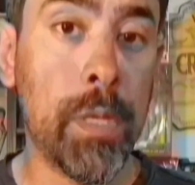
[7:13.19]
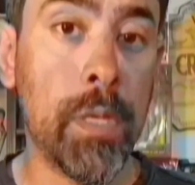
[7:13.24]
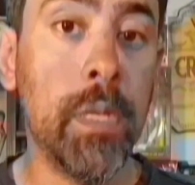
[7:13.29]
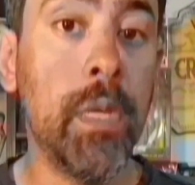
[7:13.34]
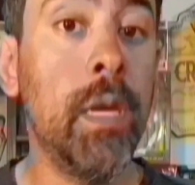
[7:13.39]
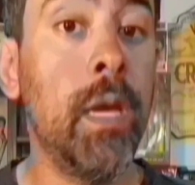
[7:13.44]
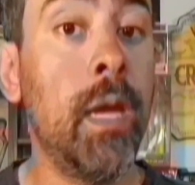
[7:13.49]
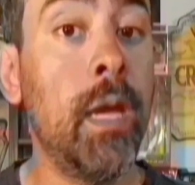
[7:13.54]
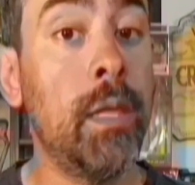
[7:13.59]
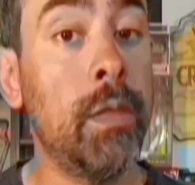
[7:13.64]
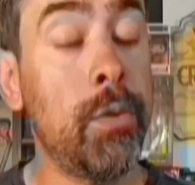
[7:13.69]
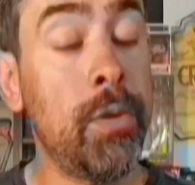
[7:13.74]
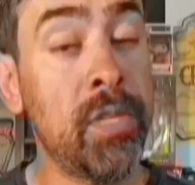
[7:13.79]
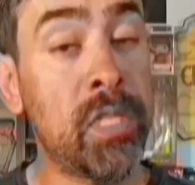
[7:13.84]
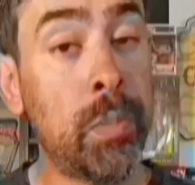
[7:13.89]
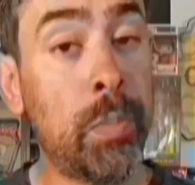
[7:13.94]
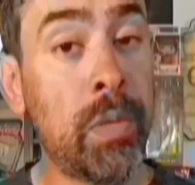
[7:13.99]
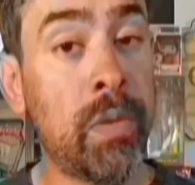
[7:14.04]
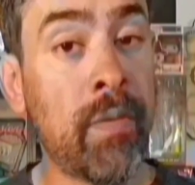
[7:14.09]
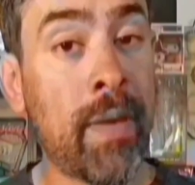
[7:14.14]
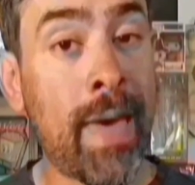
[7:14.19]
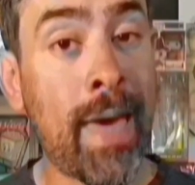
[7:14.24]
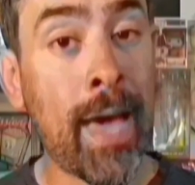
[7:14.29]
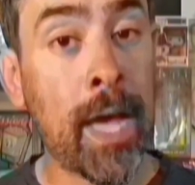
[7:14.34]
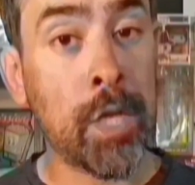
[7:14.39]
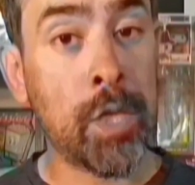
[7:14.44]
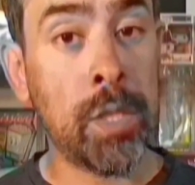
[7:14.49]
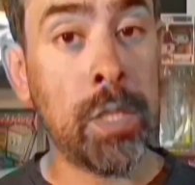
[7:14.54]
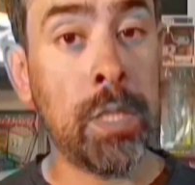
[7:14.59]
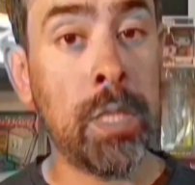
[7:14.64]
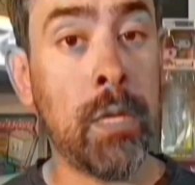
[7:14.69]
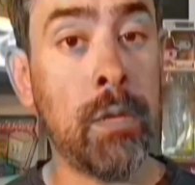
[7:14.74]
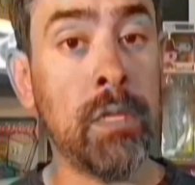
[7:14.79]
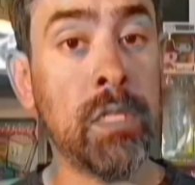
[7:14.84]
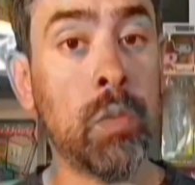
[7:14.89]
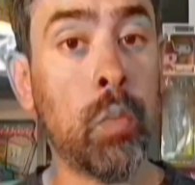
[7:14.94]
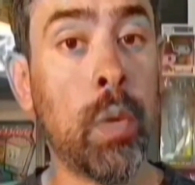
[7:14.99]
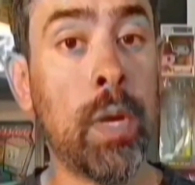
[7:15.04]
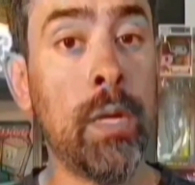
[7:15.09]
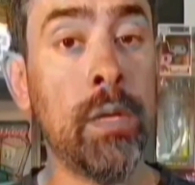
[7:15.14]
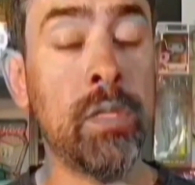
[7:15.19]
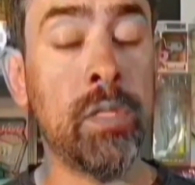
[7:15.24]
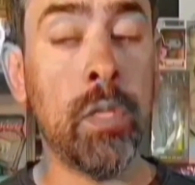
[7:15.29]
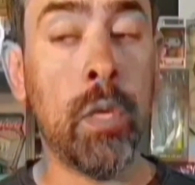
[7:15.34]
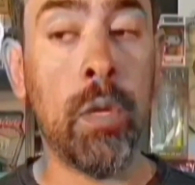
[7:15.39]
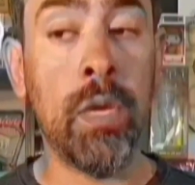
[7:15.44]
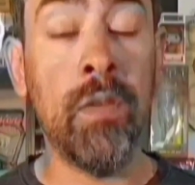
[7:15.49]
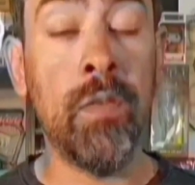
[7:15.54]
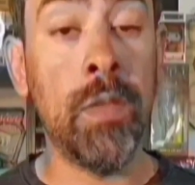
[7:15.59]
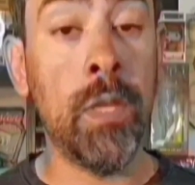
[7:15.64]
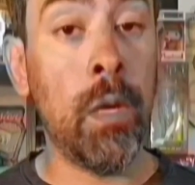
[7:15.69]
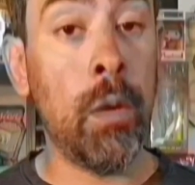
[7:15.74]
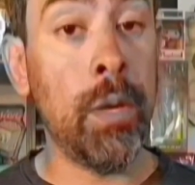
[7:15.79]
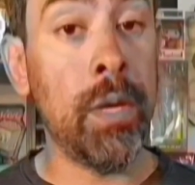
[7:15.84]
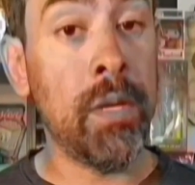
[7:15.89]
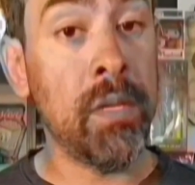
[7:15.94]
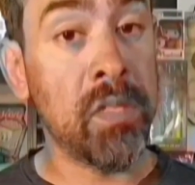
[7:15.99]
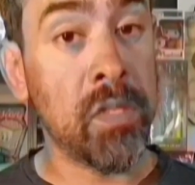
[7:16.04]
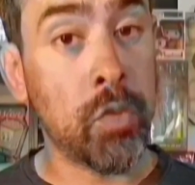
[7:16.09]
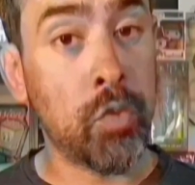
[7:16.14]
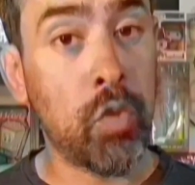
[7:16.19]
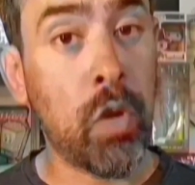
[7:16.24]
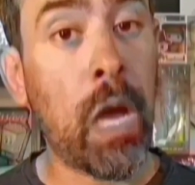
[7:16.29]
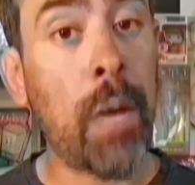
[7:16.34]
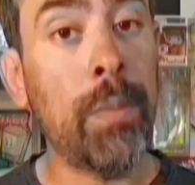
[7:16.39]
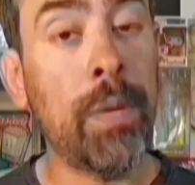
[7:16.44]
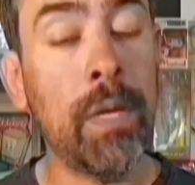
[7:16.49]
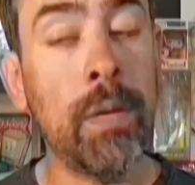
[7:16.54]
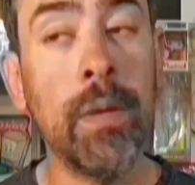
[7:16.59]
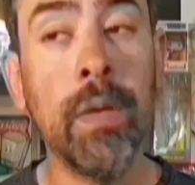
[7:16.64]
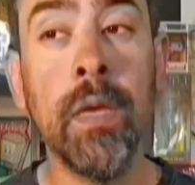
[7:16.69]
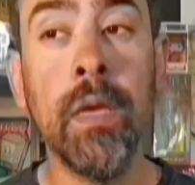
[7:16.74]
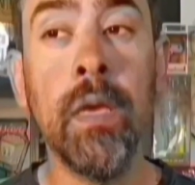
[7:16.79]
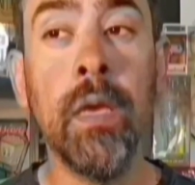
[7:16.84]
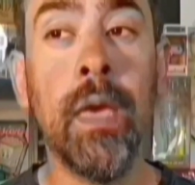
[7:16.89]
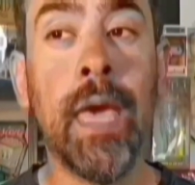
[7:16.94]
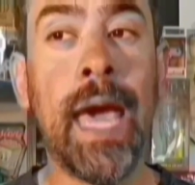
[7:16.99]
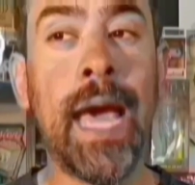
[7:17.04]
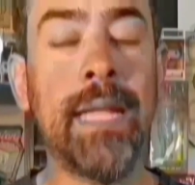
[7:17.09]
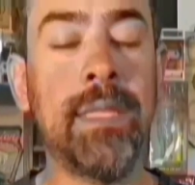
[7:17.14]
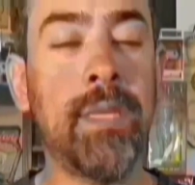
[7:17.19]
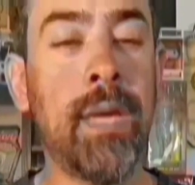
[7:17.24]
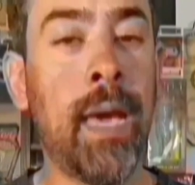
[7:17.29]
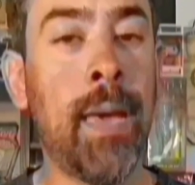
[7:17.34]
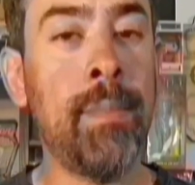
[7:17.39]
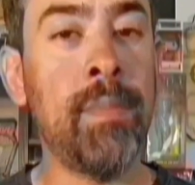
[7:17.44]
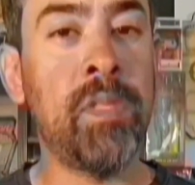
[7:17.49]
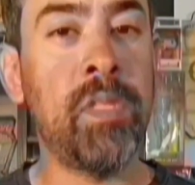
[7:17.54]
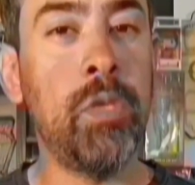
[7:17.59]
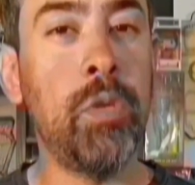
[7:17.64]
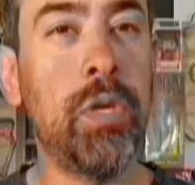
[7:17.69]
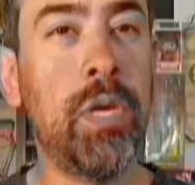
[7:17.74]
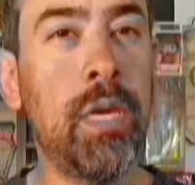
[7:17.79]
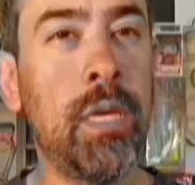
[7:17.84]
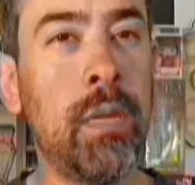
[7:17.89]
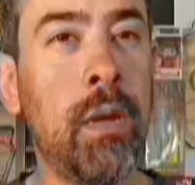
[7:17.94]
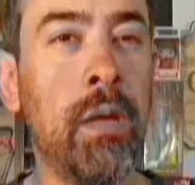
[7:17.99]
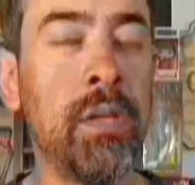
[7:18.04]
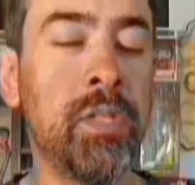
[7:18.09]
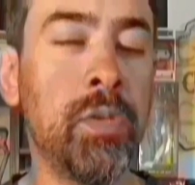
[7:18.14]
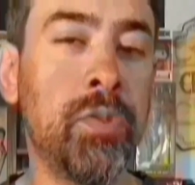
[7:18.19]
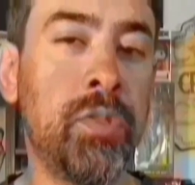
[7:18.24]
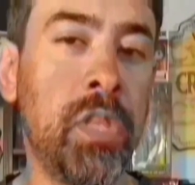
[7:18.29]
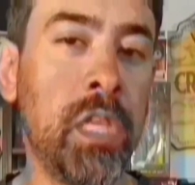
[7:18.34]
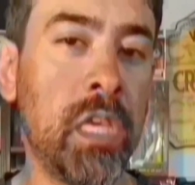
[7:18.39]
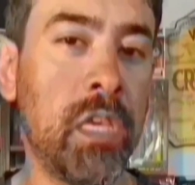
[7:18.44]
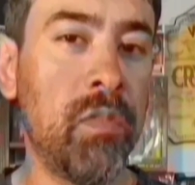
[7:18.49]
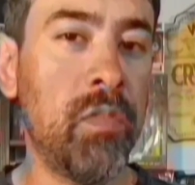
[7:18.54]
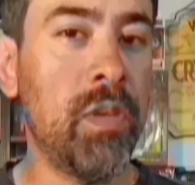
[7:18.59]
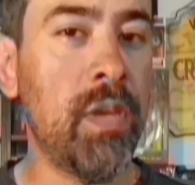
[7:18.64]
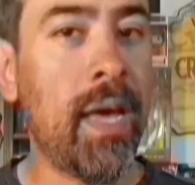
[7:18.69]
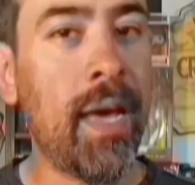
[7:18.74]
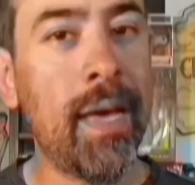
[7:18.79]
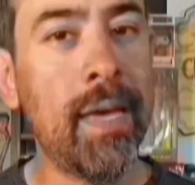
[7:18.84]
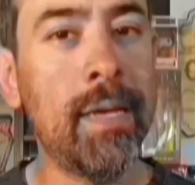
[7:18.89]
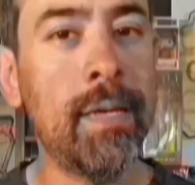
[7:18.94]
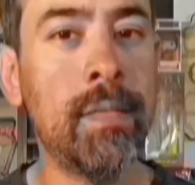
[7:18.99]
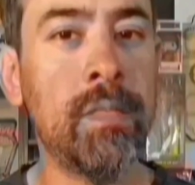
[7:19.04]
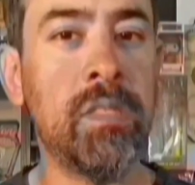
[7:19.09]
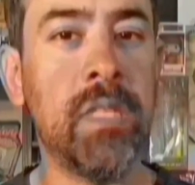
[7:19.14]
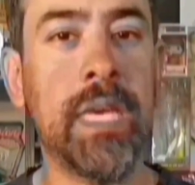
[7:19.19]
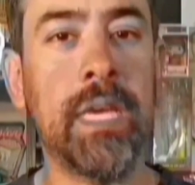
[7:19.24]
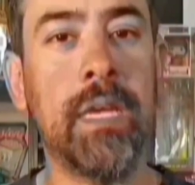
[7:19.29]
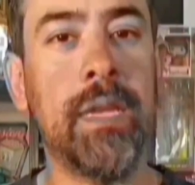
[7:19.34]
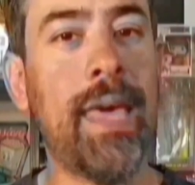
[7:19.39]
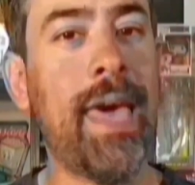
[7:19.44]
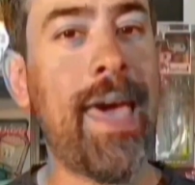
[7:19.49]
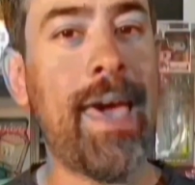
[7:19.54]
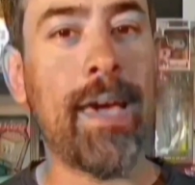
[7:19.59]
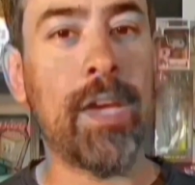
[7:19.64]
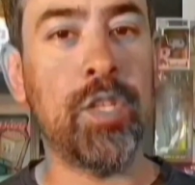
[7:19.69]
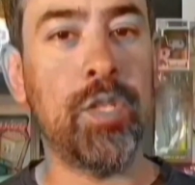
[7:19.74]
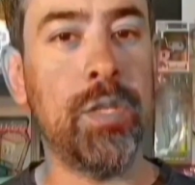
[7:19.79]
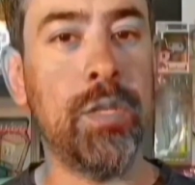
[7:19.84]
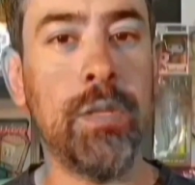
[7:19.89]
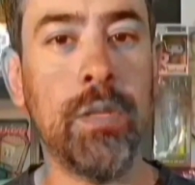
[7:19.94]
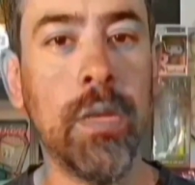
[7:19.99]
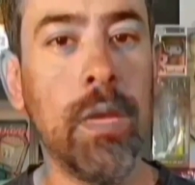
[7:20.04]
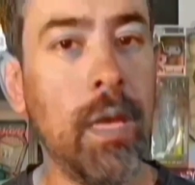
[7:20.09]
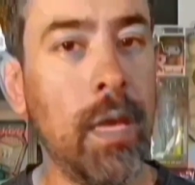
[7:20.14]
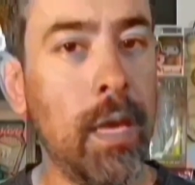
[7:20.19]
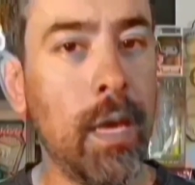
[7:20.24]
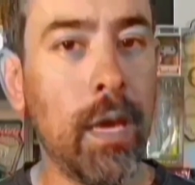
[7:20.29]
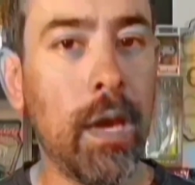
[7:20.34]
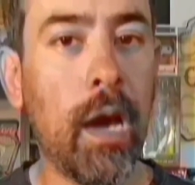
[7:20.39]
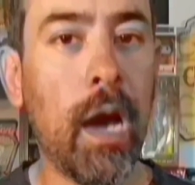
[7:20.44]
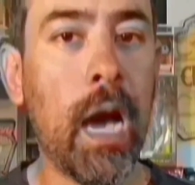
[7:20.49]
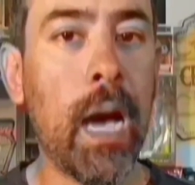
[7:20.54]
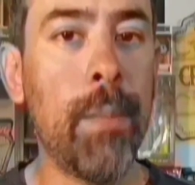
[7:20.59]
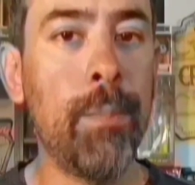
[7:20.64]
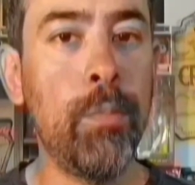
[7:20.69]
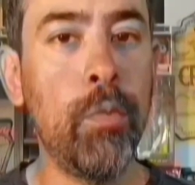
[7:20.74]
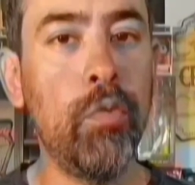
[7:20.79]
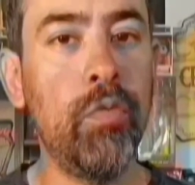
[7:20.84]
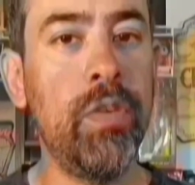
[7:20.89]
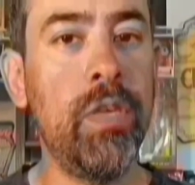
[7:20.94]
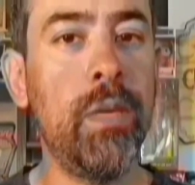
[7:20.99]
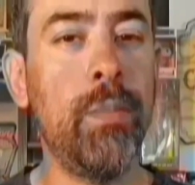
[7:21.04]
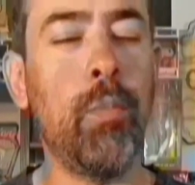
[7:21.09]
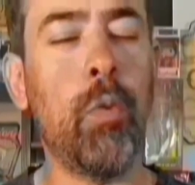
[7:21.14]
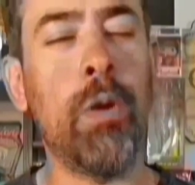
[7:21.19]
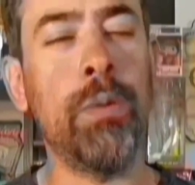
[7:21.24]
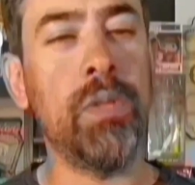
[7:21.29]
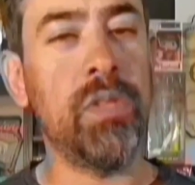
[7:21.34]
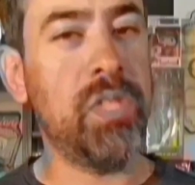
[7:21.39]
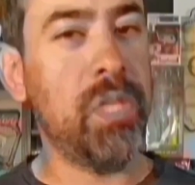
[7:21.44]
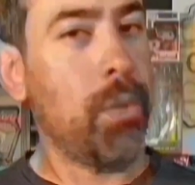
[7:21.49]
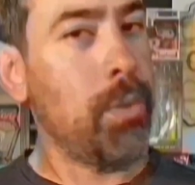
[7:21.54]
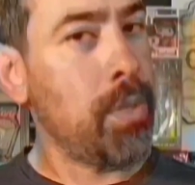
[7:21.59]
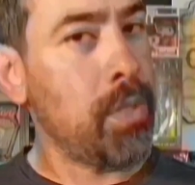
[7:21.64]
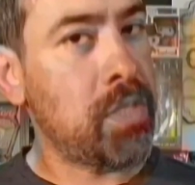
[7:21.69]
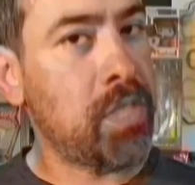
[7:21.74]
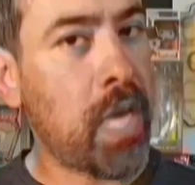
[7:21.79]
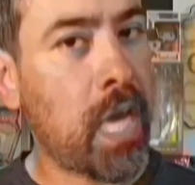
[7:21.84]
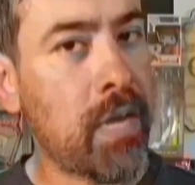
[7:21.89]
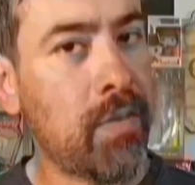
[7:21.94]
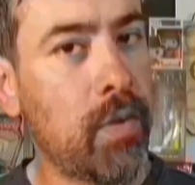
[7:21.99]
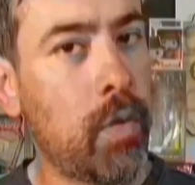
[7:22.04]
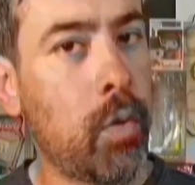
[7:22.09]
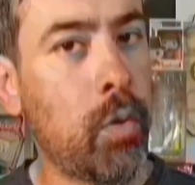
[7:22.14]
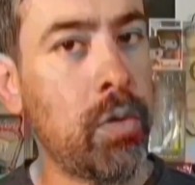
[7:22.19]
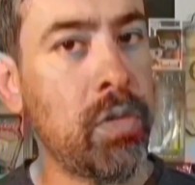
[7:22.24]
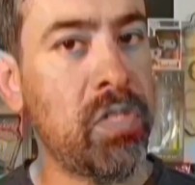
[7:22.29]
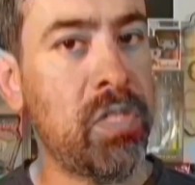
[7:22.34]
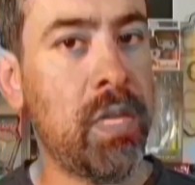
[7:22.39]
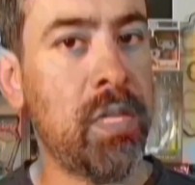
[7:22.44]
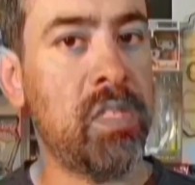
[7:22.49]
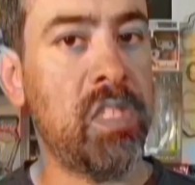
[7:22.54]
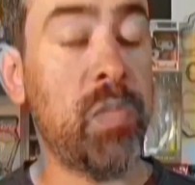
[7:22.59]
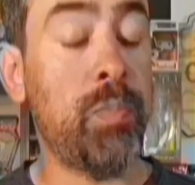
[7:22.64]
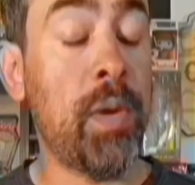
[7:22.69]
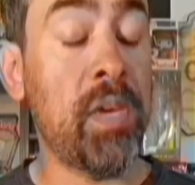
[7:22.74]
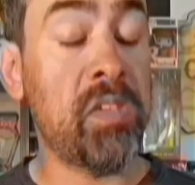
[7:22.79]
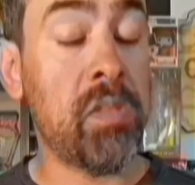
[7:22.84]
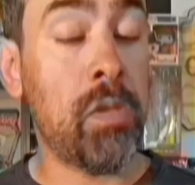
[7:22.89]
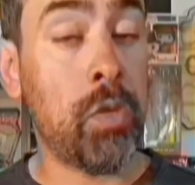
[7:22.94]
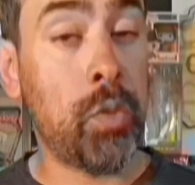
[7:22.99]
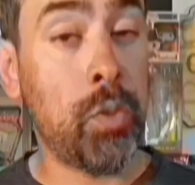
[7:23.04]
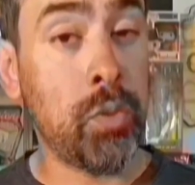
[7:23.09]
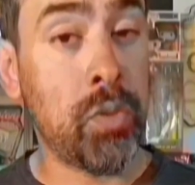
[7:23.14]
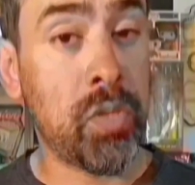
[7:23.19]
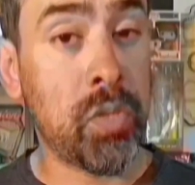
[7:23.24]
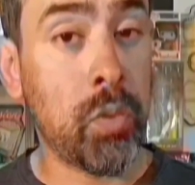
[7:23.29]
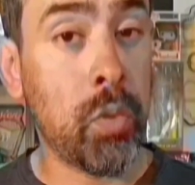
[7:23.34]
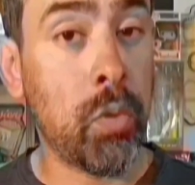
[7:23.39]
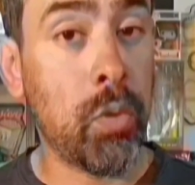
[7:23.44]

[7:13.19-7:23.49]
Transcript: There is a bit of action in there as well, so even though it is a drama, at times you can also think of it as like an action cop movie, more on the serious side, of course, since it's based on a true story.